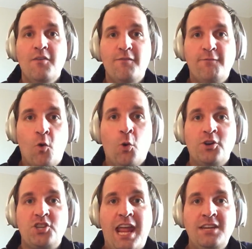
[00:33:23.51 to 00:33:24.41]

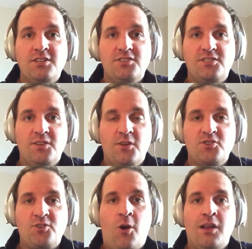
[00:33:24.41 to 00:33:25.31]
four changes to
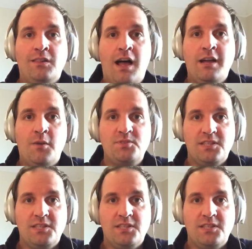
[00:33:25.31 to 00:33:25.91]
their starting lineup